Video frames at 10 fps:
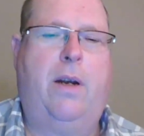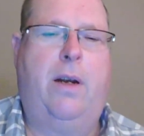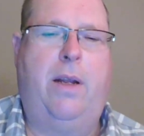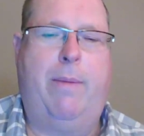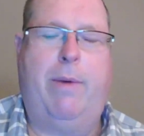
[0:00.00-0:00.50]

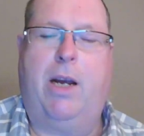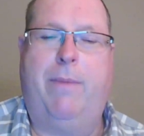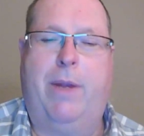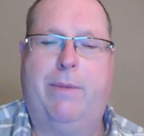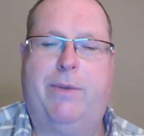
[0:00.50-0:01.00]
They
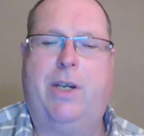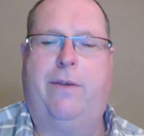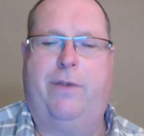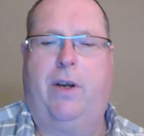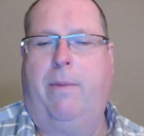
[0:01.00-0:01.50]
become
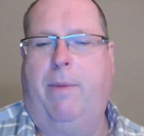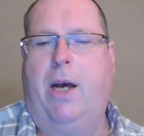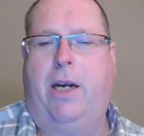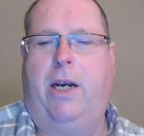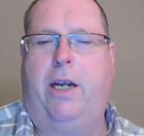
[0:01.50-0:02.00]
themselves a
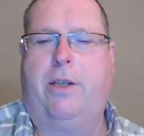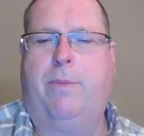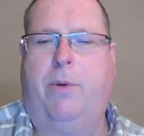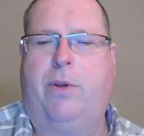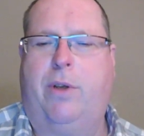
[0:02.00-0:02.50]
commodity
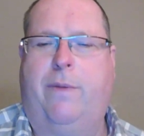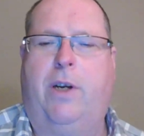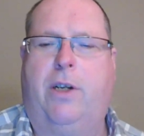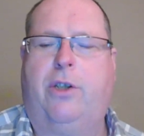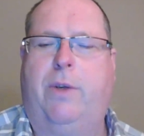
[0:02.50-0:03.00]
exposed to
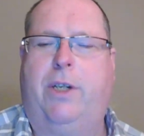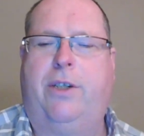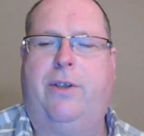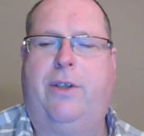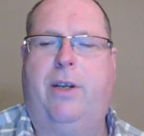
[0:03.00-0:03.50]

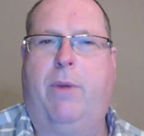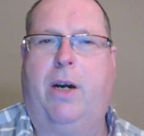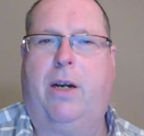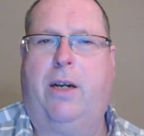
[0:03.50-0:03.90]
fluctuations in market